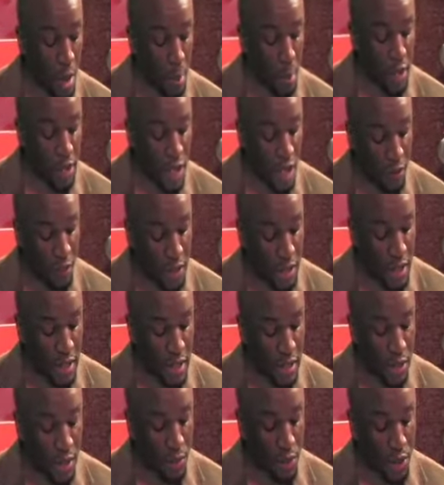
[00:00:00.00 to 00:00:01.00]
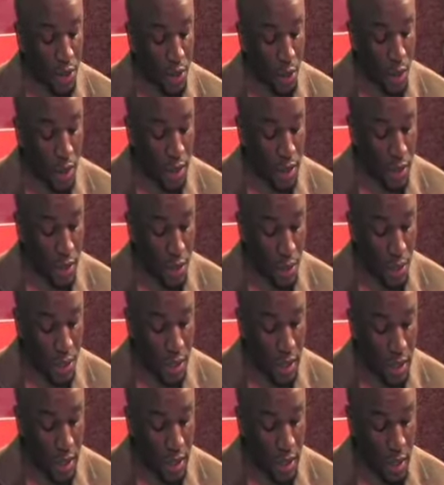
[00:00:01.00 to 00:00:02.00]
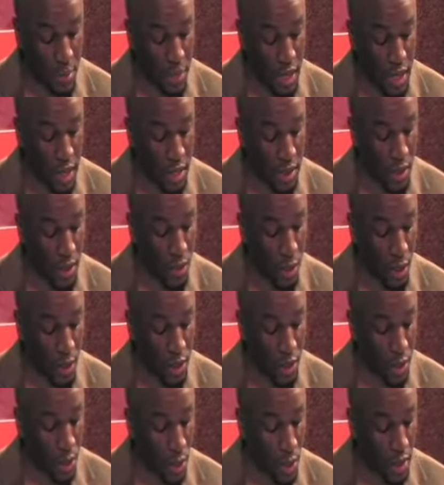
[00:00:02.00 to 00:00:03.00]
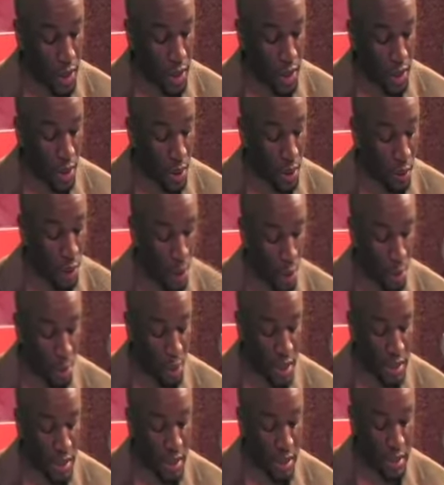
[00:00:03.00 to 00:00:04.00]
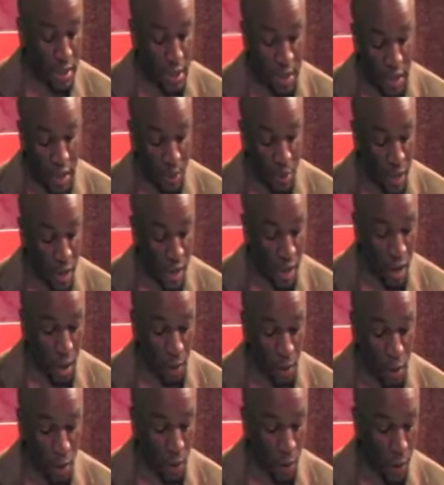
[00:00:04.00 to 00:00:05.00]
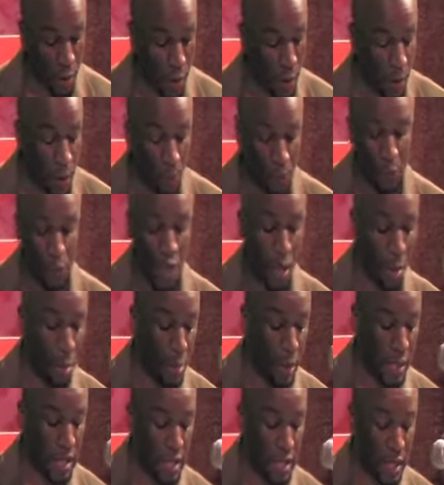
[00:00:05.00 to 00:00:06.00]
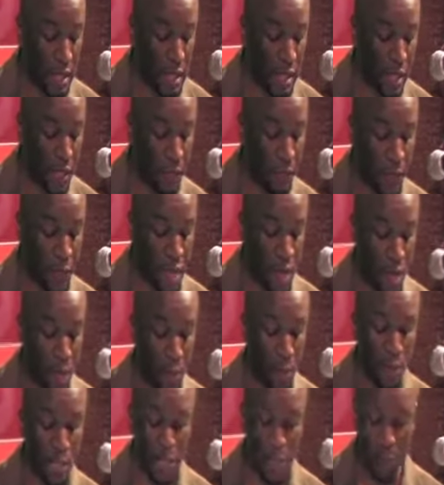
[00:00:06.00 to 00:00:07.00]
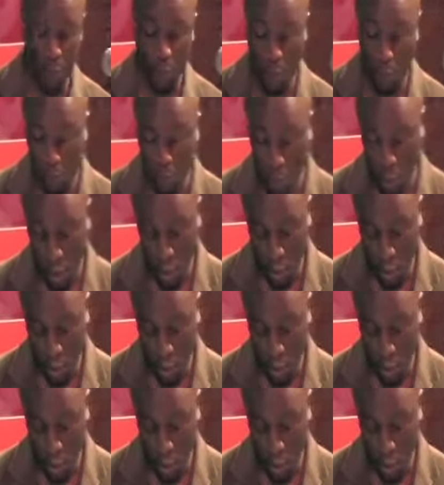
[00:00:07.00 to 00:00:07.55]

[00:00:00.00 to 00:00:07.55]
but never needed to resort to using intimidation or extortion to grow the business and expand our work. Basically, we just moved more